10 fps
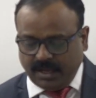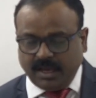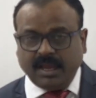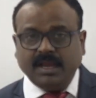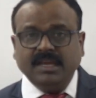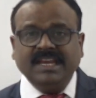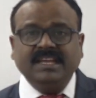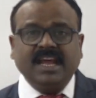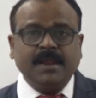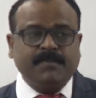any
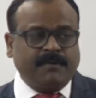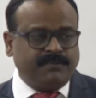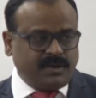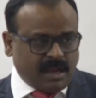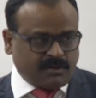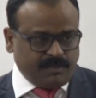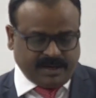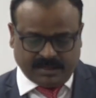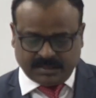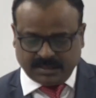type of
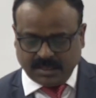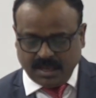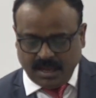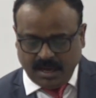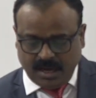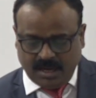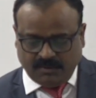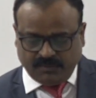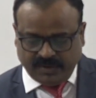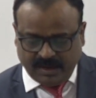document. It
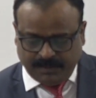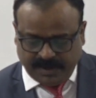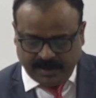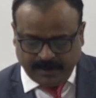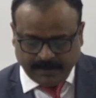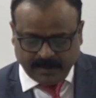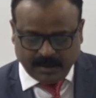will be